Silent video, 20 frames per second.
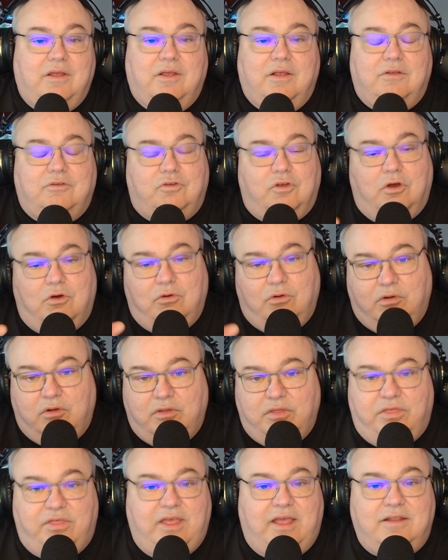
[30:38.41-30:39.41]
So
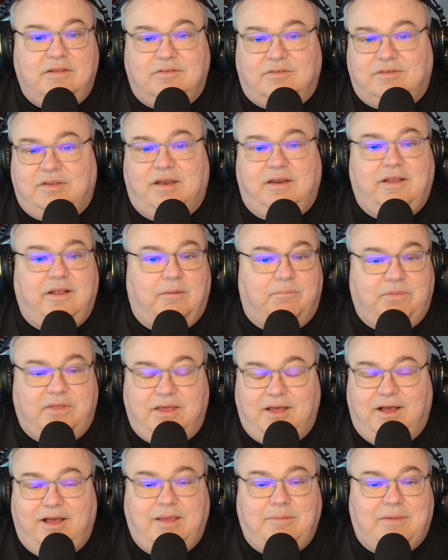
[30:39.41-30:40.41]
then setting up the
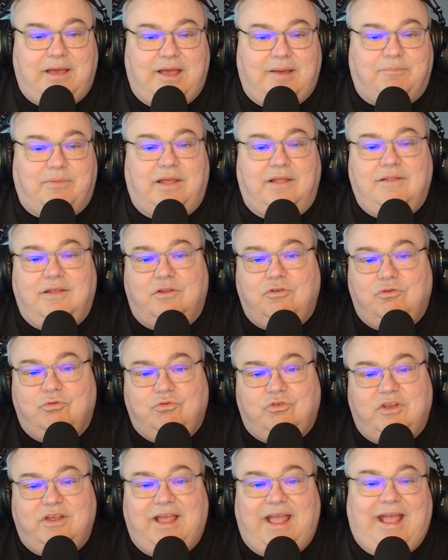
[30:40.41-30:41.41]
IMAP and then
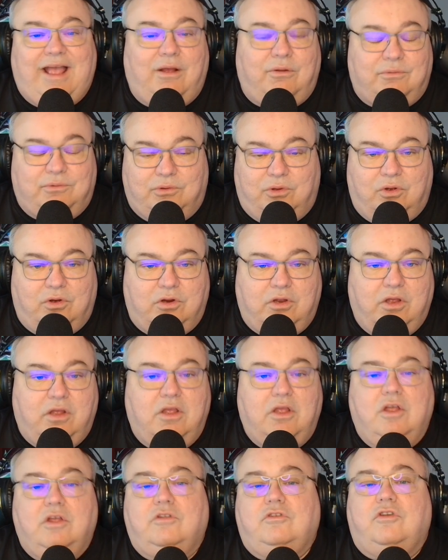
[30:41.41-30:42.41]
using Outlook
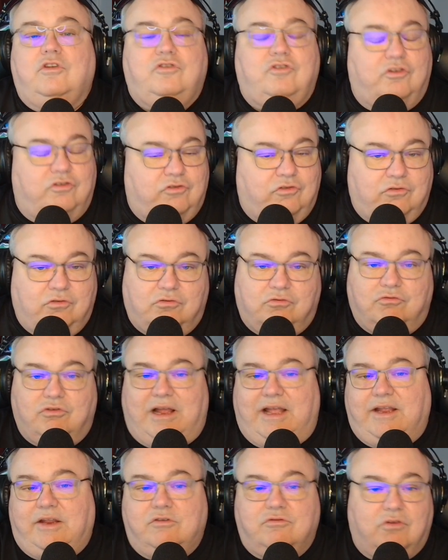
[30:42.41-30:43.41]
to just
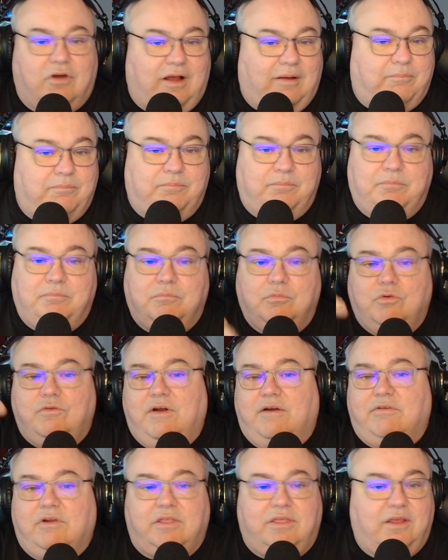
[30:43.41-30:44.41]
drag and drop, move
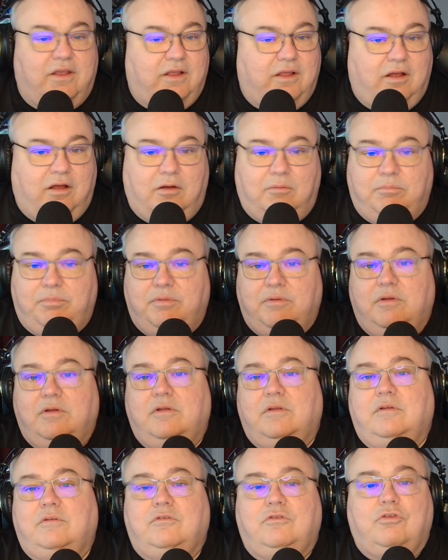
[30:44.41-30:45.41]
everything up
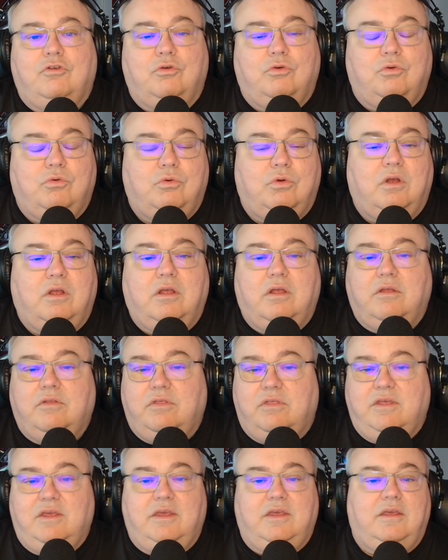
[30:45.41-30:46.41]
to
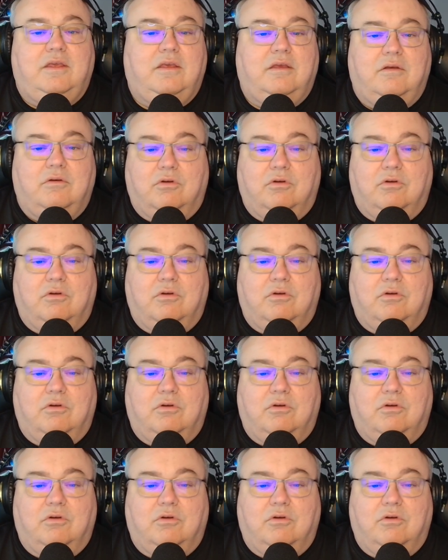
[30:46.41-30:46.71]
the,